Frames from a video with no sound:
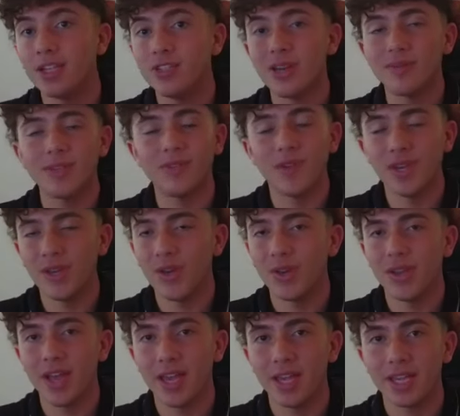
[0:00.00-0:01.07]
Drop this video a
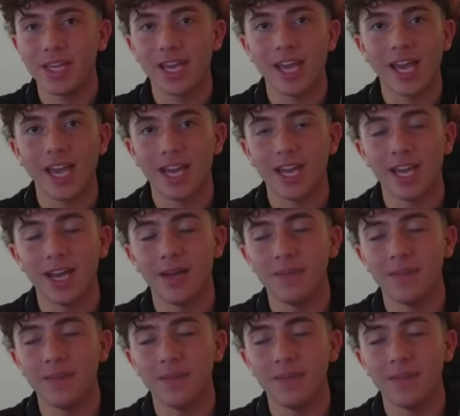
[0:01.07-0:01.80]
like. And